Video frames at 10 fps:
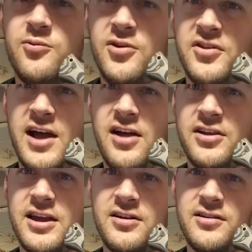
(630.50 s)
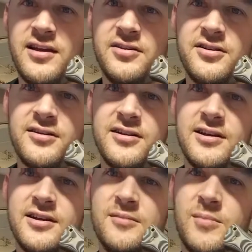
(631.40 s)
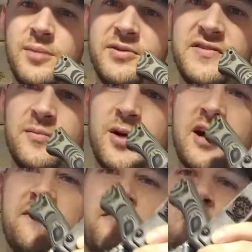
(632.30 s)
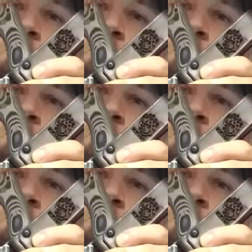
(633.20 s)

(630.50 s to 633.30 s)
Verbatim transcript: with alligator leather might be some kind of faux